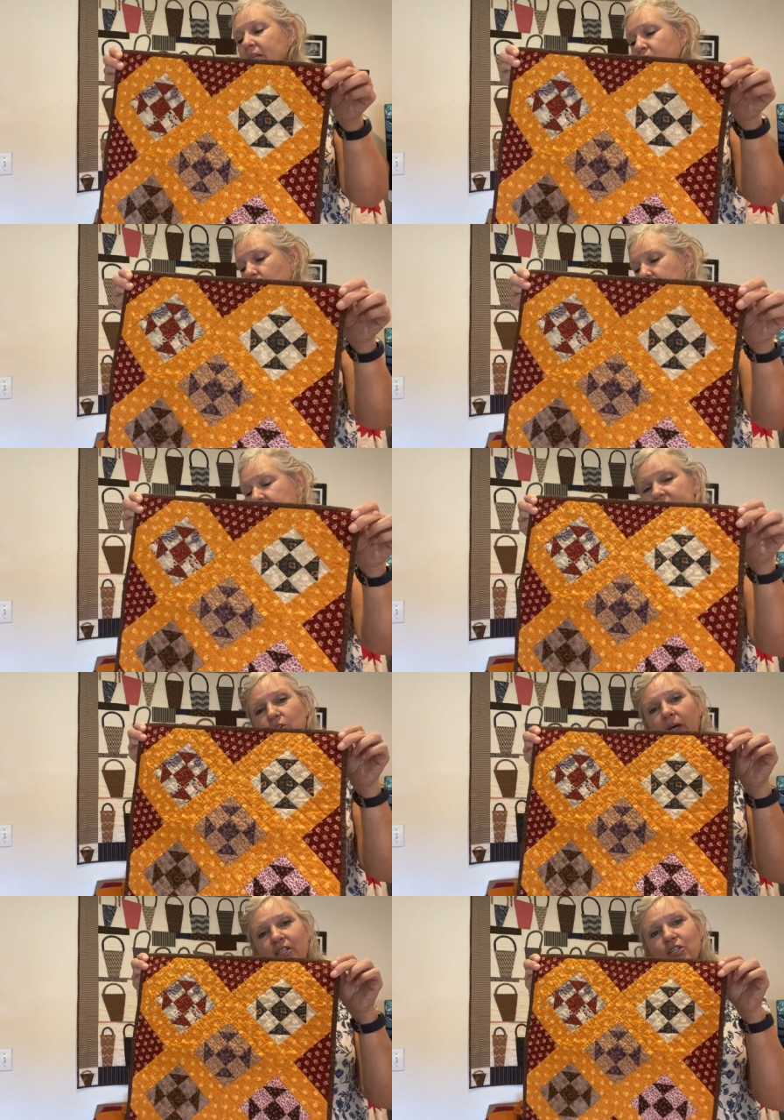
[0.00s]
to me, so
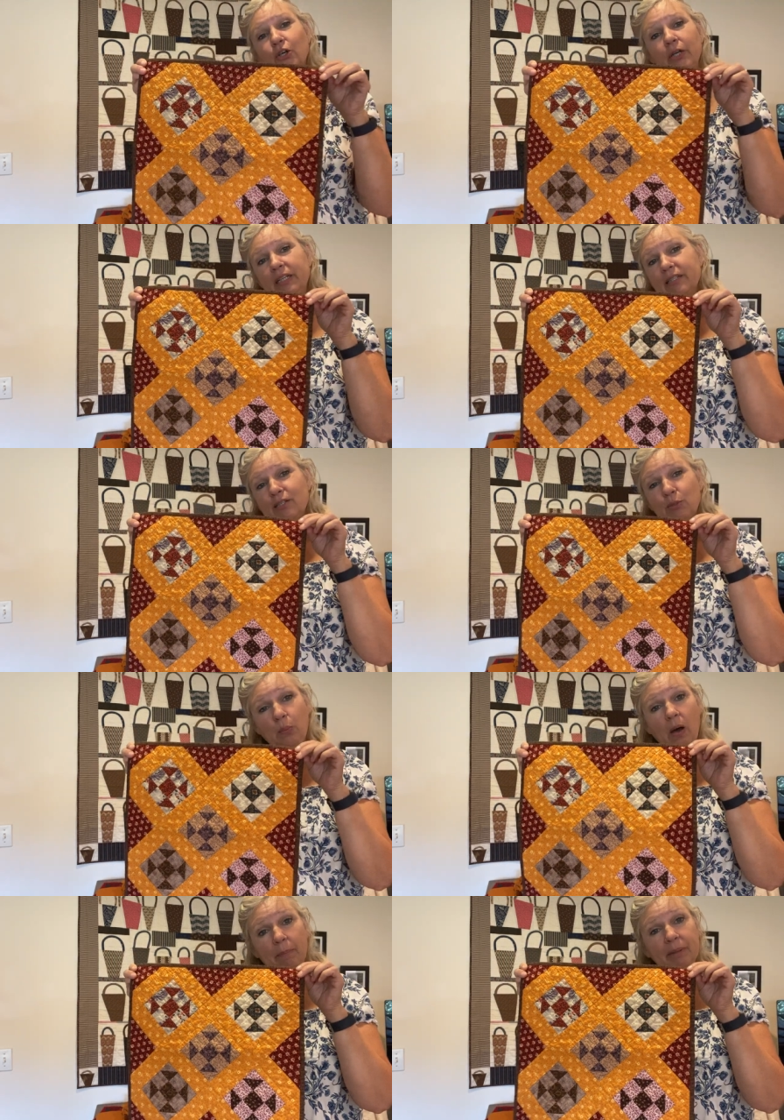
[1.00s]
I just couldn't
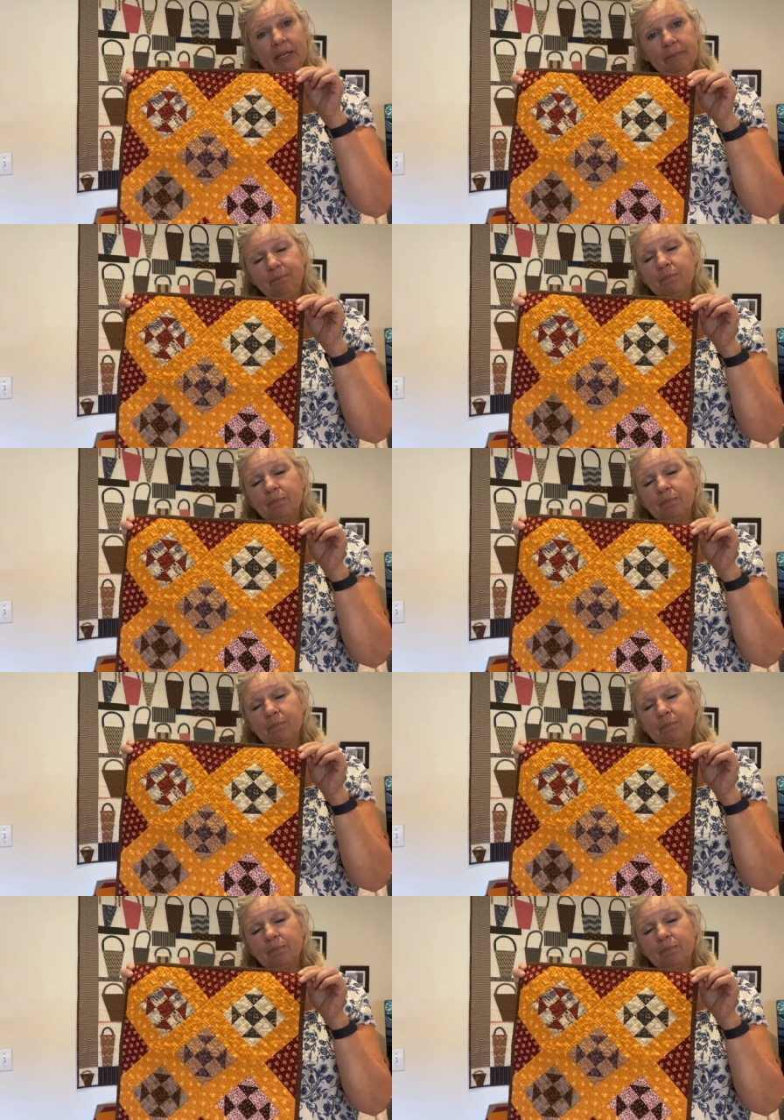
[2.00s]
swap it.